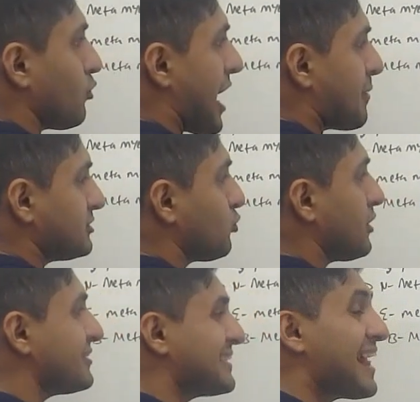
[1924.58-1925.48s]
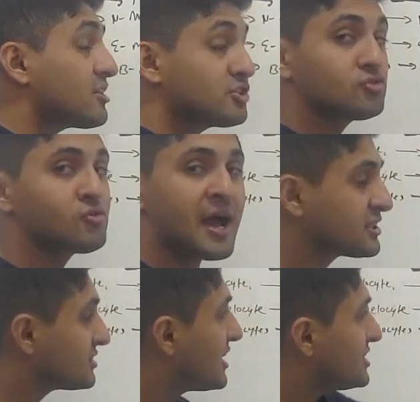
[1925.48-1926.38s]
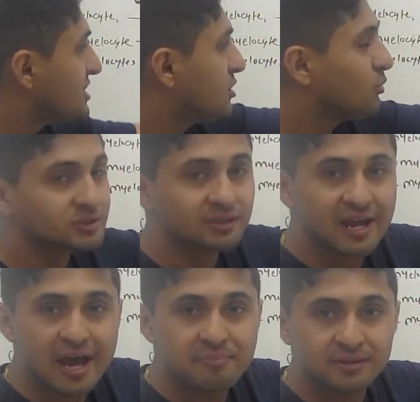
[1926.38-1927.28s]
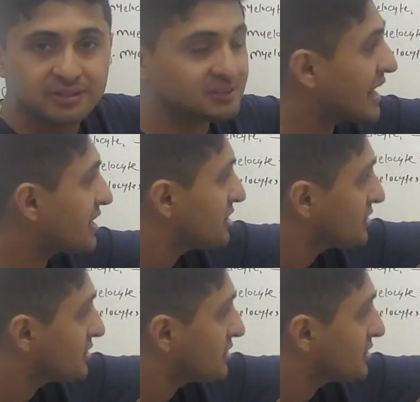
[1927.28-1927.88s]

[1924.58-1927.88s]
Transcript: what happens when there's allergic reaction, guys? What's going to happen is that